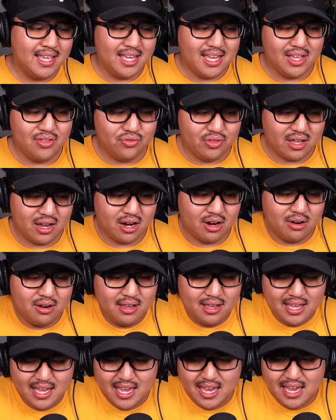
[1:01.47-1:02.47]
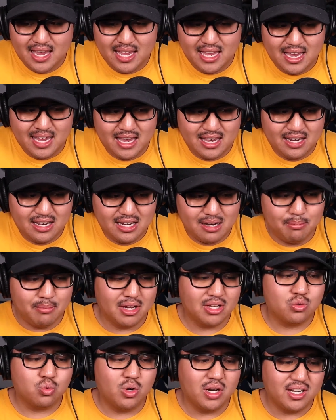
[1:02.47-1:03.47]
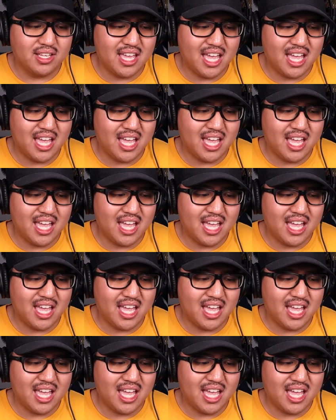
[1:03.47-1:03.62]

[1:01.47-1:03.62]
in there. And in a must-win